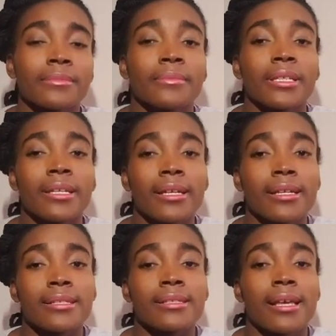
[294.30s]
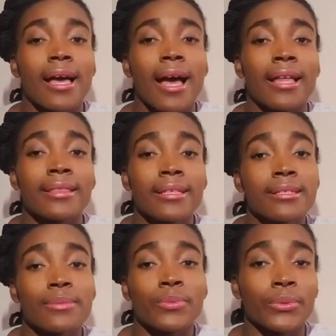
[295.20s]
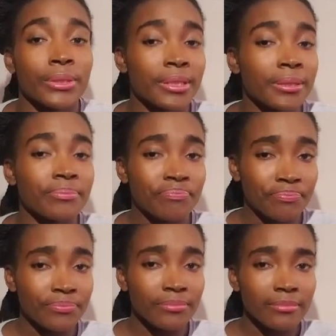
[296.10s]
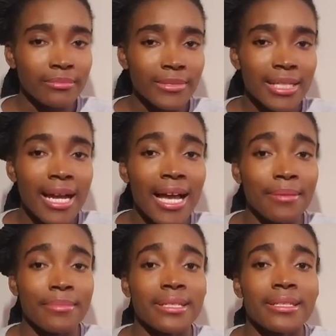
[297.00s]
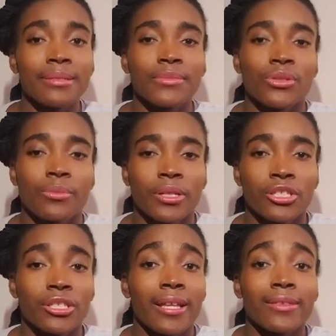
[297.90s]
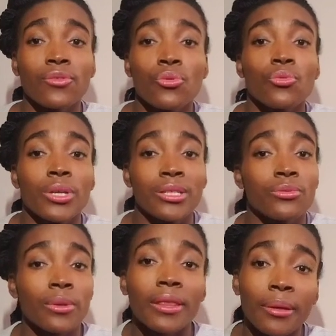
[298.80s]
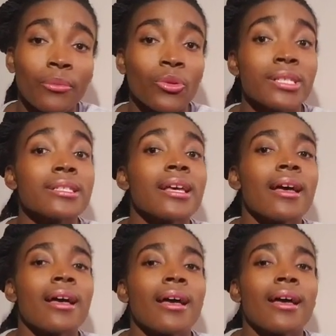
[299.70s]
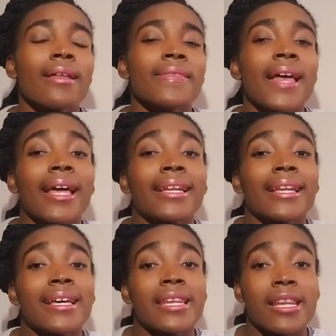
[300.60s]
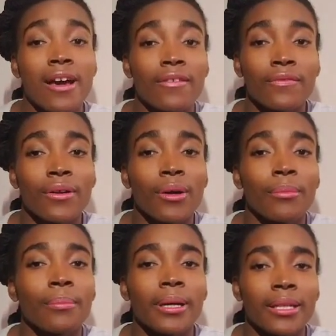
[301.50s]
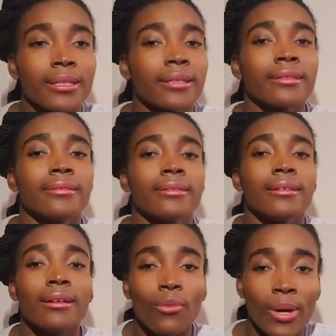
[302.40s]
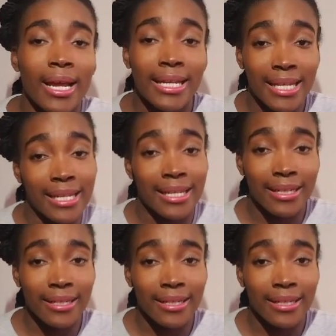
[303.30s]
Because at this point, I missed them so much that two weeks with them was not enough, but what I needed.